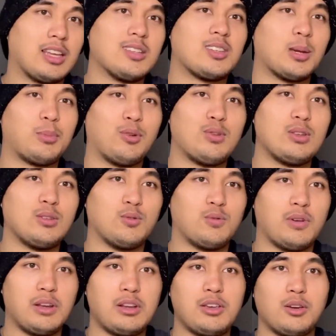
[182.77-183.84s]
In some of his
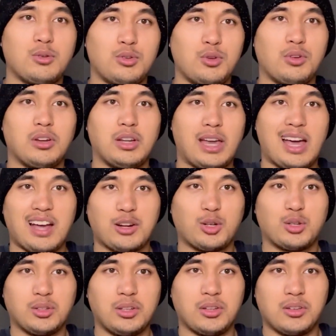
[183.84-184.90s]
videos, you could
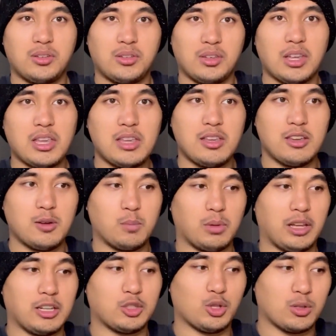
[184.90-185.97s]
actually see him
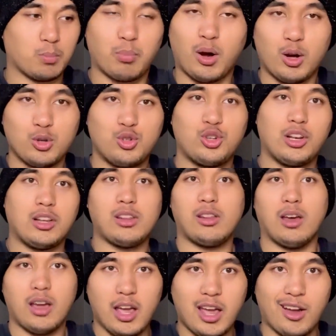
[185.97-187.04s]
like just punching
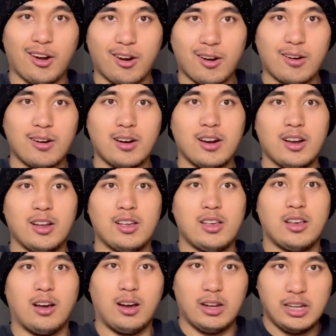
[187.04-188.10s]
the air
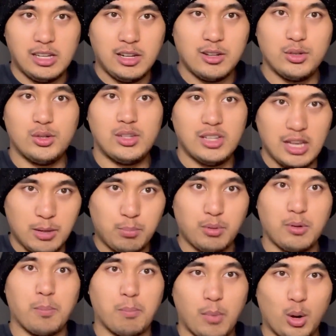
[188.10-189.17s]
in a
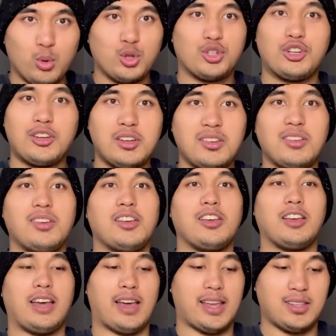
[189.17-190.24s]
dip motion,
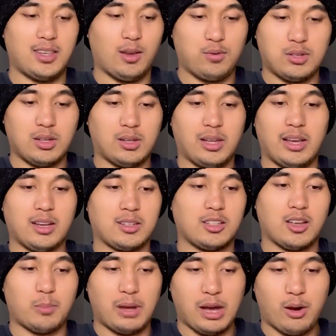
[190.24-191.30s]
as if to like
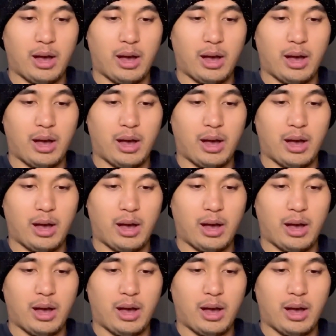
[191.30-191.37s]
somehow